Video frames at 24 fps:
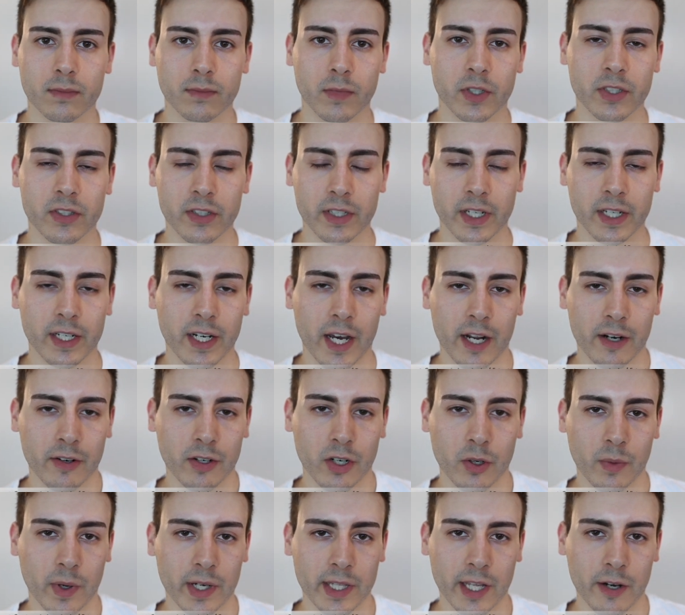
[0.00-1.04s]
Once again, I don't
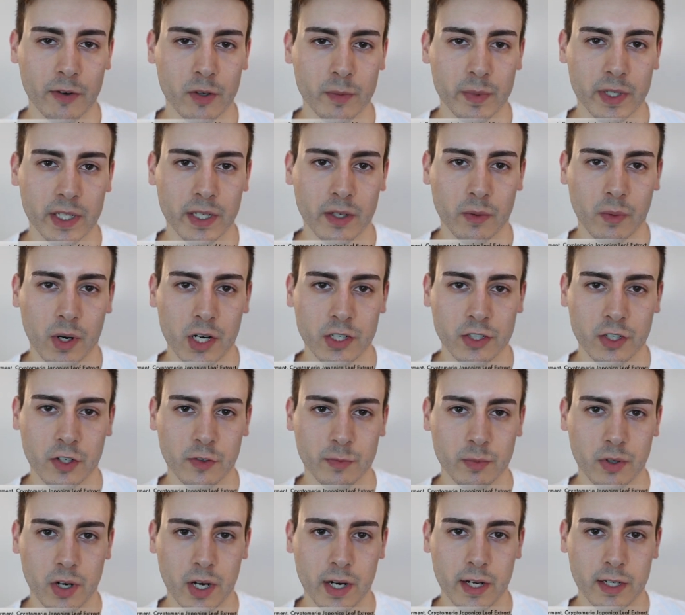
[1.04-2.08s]
know why that would be in a wash-off
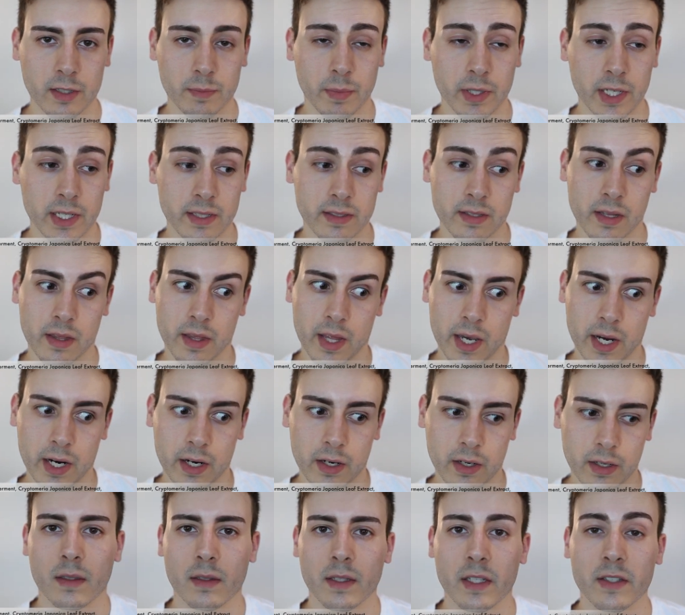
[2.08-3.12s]
product, but it's
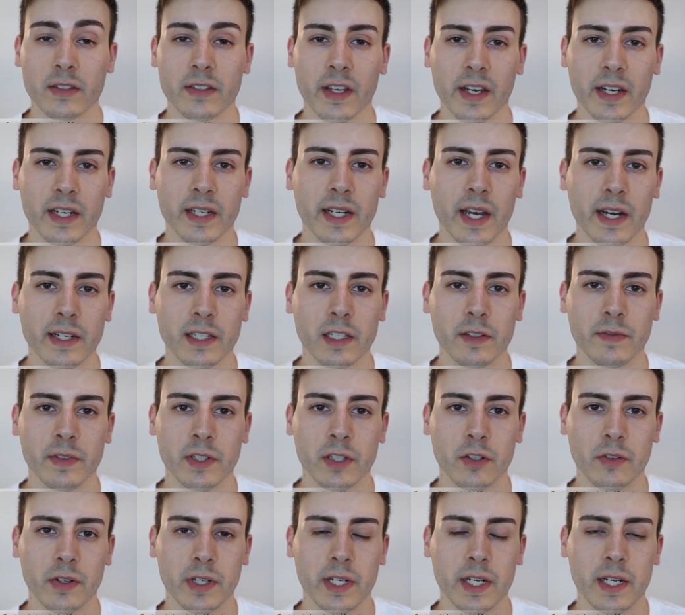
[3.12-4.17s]
there. The second active
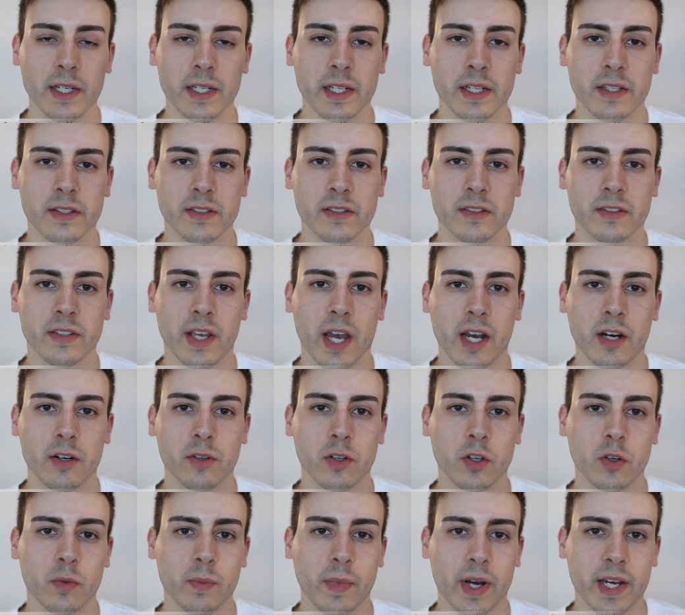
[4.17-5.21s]
ingredient is
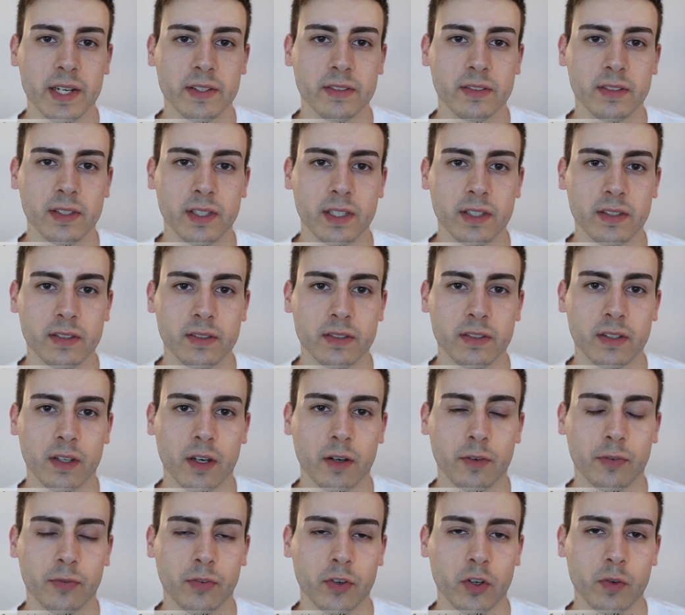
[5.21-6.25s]
Saccharomyces
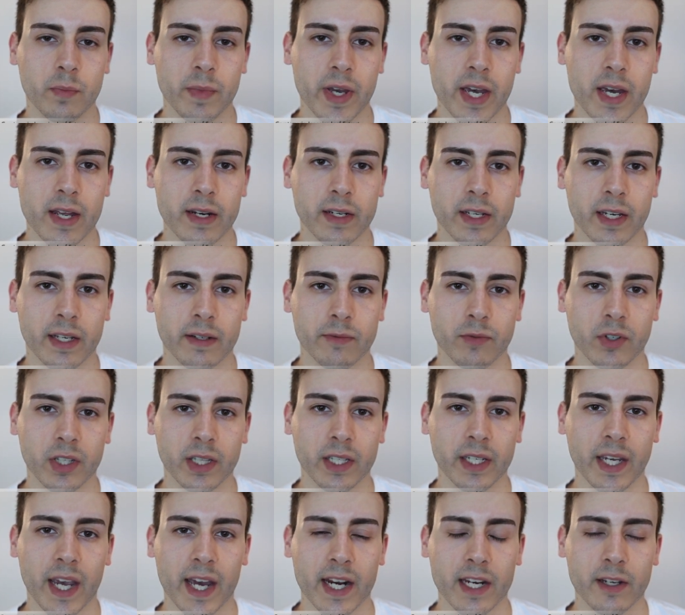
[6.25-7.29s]
ferment, and
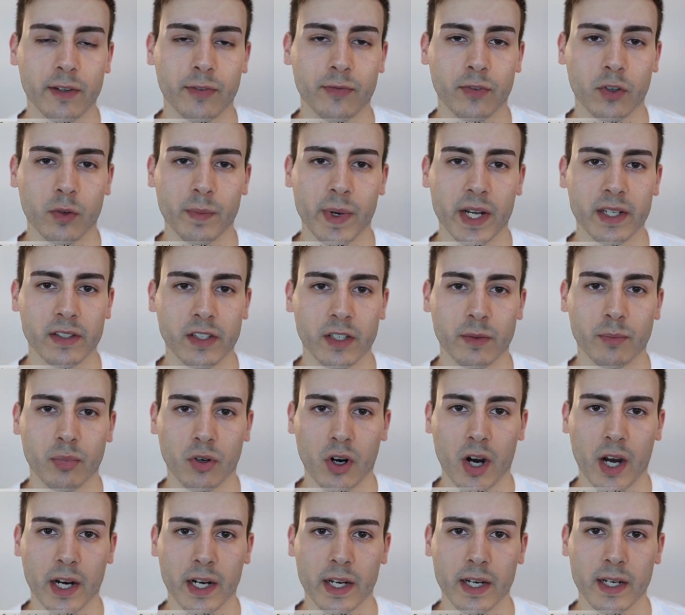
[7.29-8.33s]
really any fermented
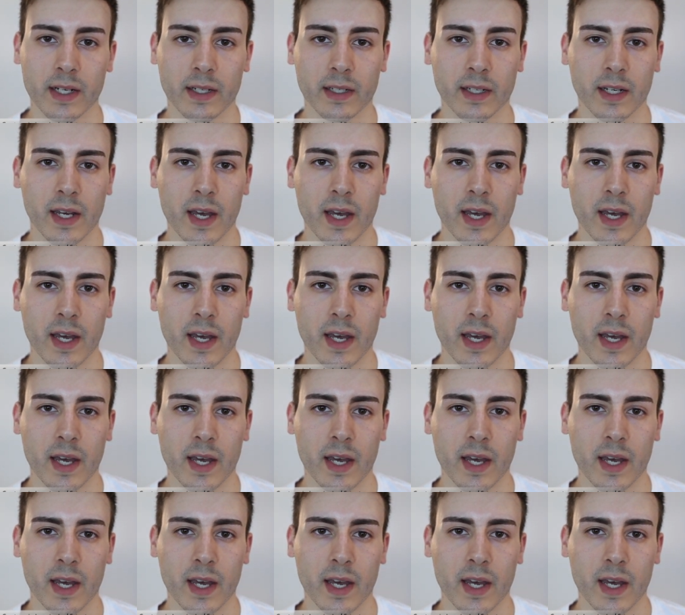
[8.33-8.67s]
product